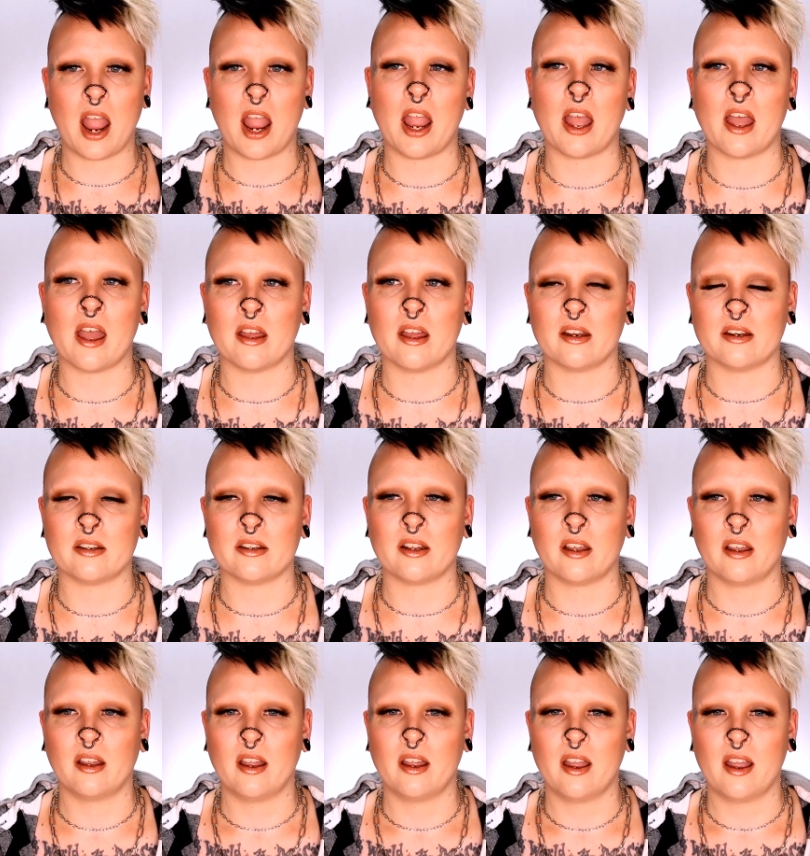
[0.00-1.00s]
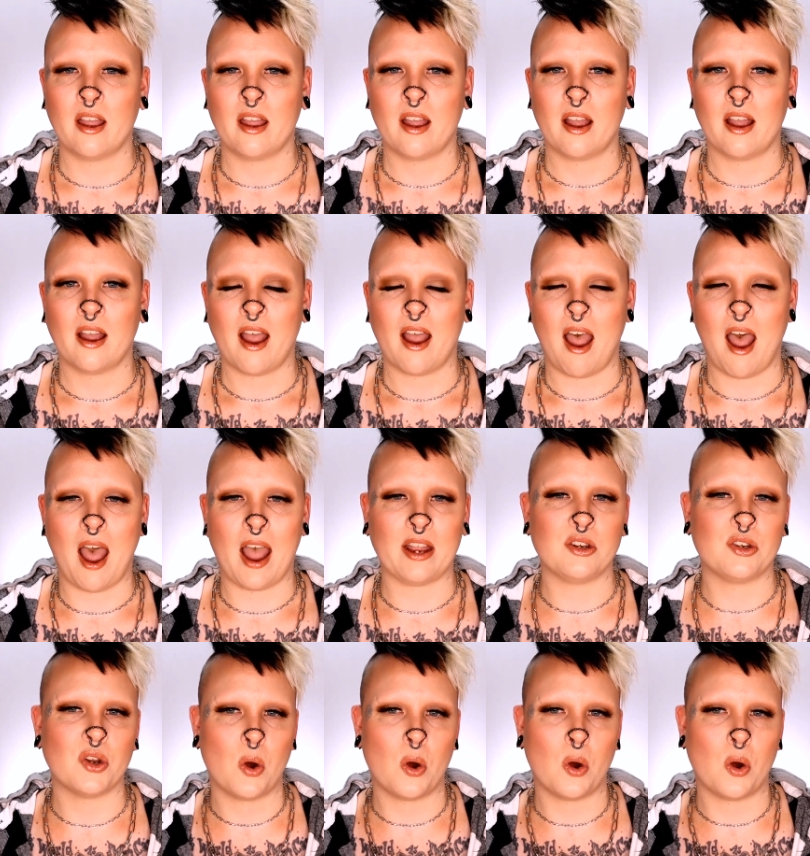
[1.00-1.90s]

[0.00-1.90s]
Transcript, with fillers: And I